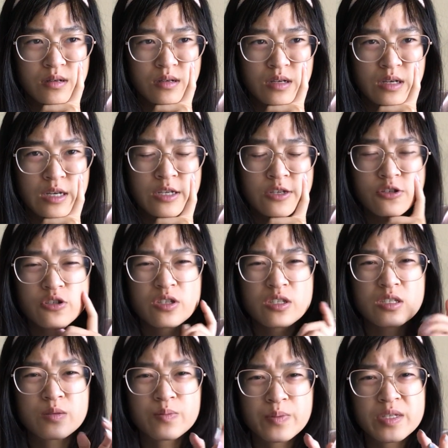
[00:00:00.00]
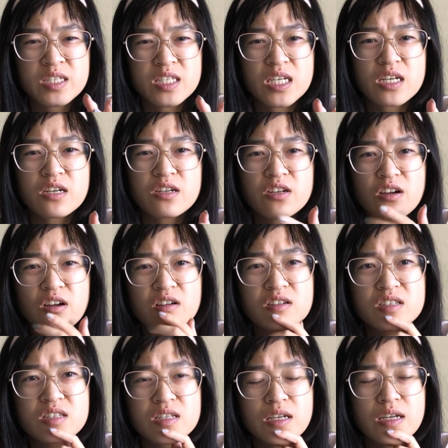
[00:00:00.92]
it uses spin cycle
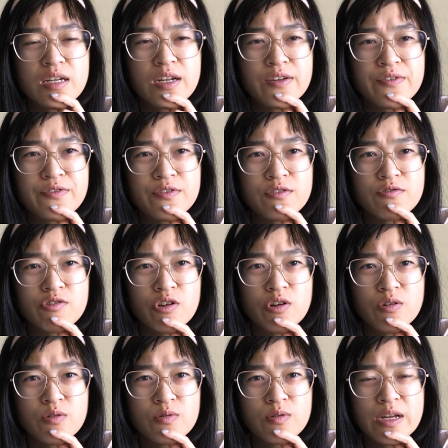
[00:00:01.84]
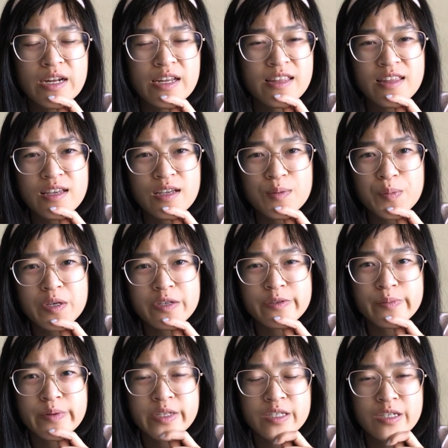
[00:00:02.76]
yarns, and if you know anything about
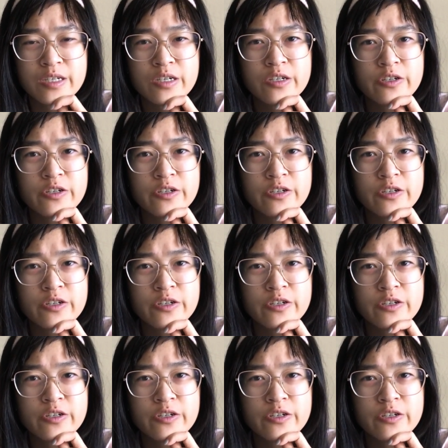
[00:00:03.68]
spin cycle